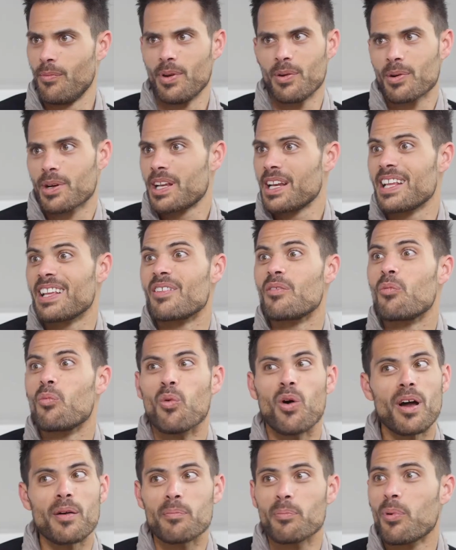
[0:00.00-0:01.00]
we were getting
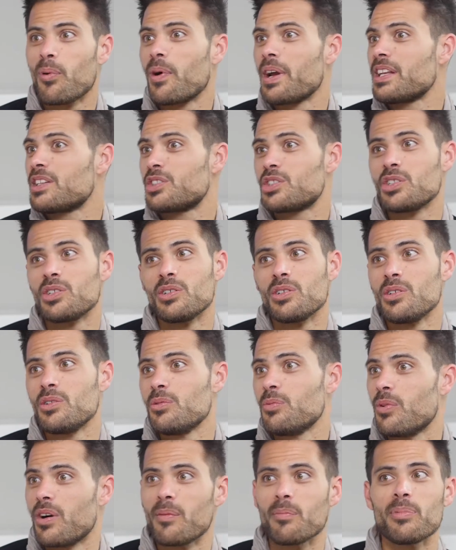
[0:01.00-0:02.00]
1.2,
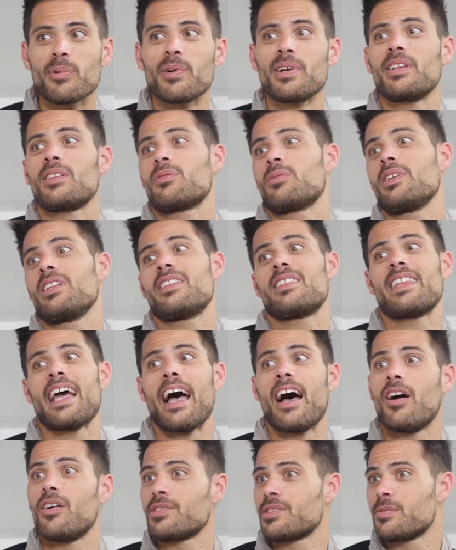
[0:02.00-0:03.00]
1.3
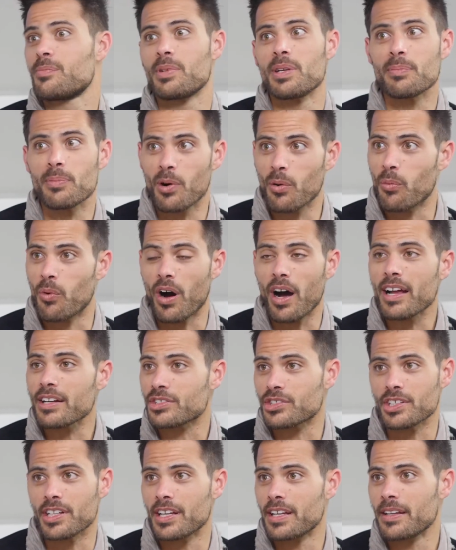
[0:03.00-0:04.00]
thousand people
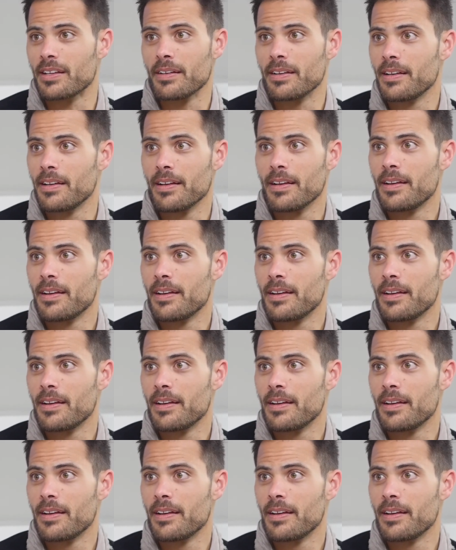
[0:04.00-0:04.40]
watching,